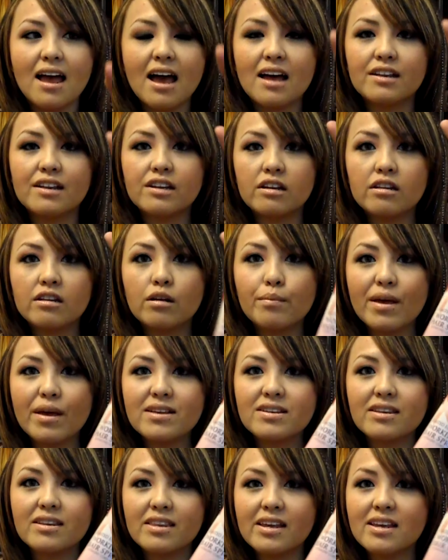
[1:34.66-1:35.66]
And the
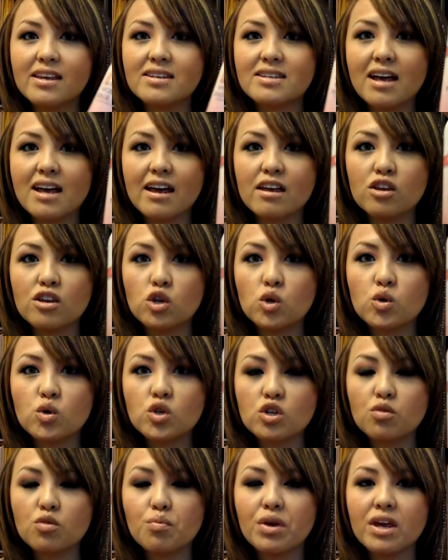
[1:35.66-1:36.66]
amazing thing is that it
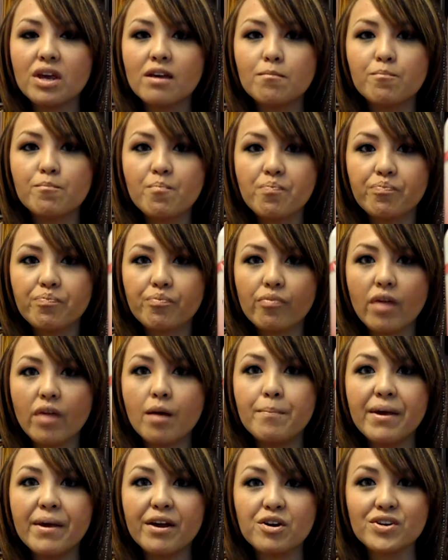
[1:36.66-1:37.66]
used to be a
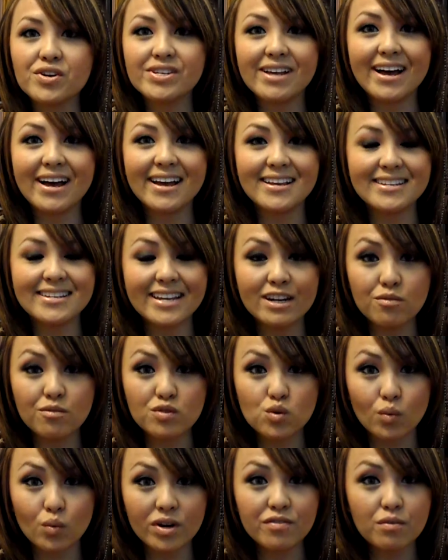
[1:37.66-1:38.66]
bigger size and it
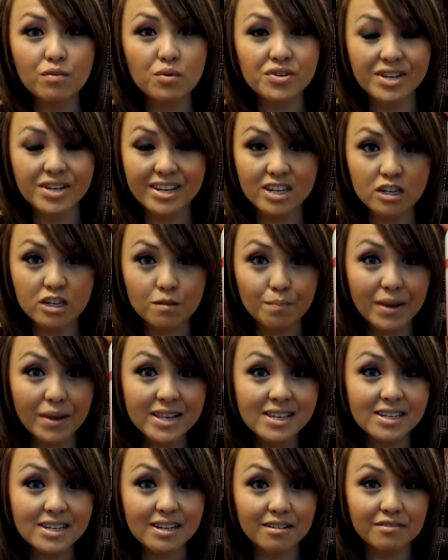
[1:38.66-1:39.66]
was one of the most
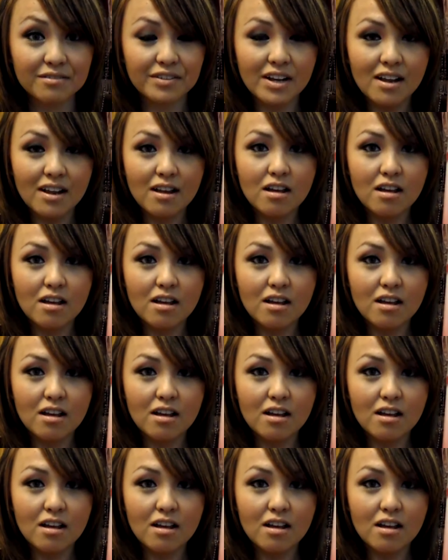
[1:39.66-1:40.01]
expensive